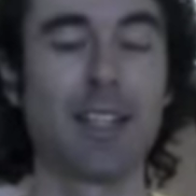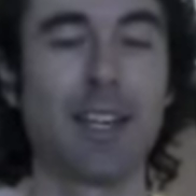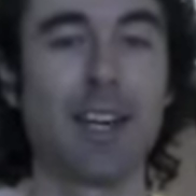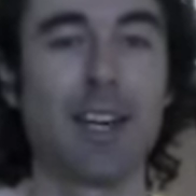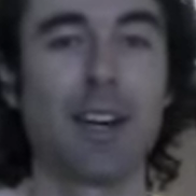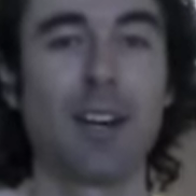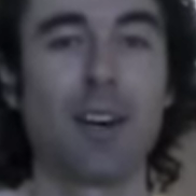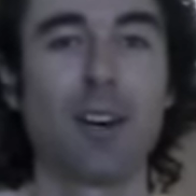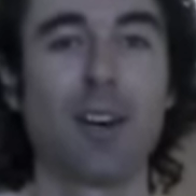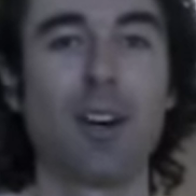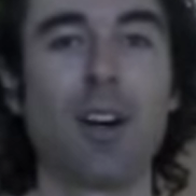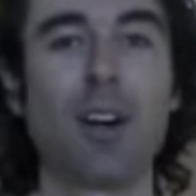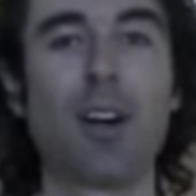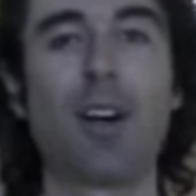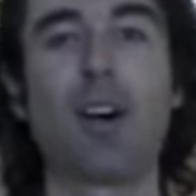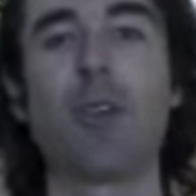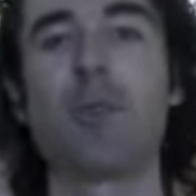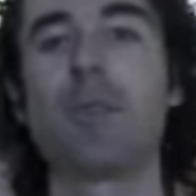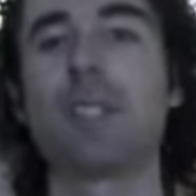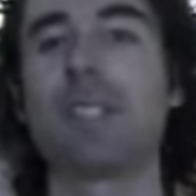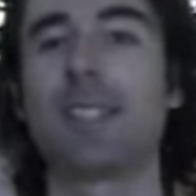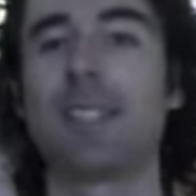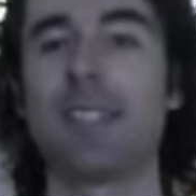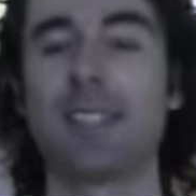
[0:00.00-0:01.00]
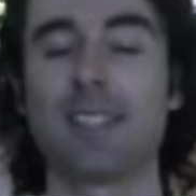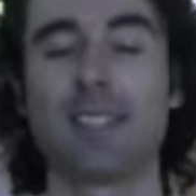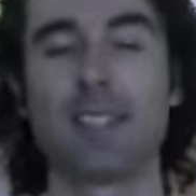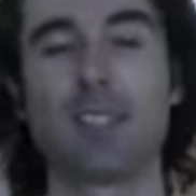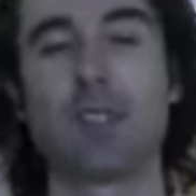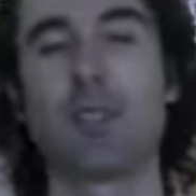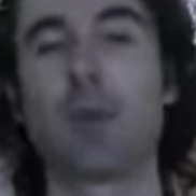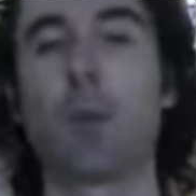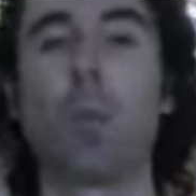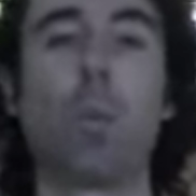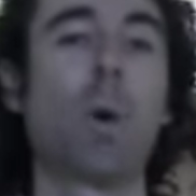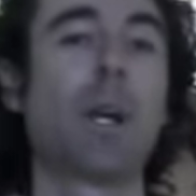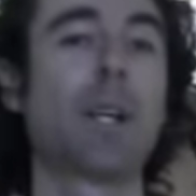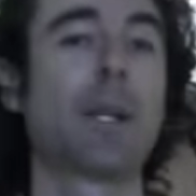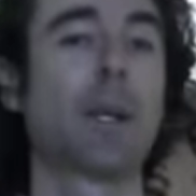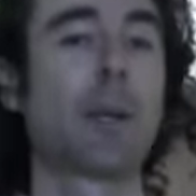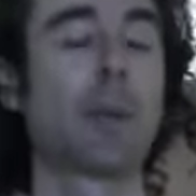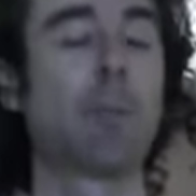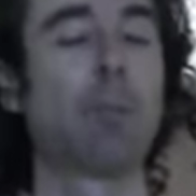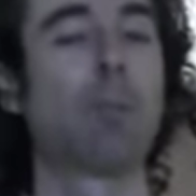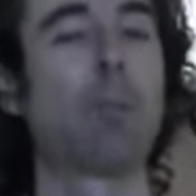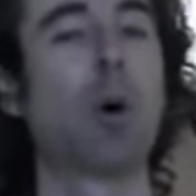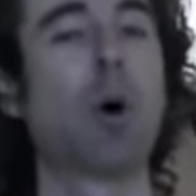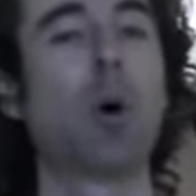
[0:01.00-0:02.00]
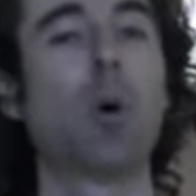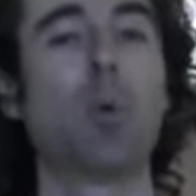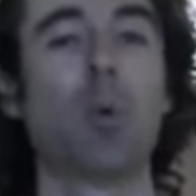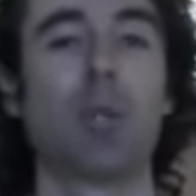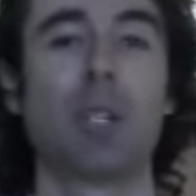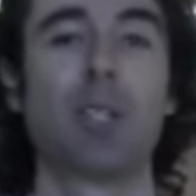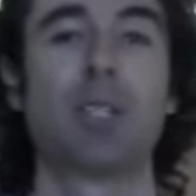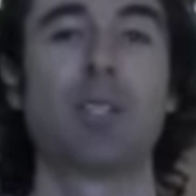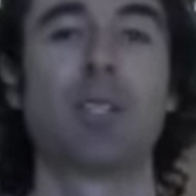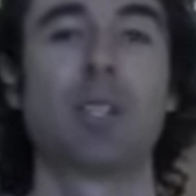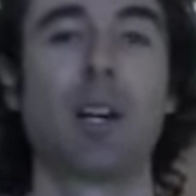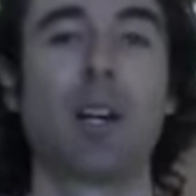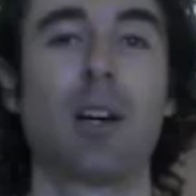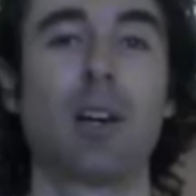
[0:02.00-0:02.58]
Now obviously this is only one component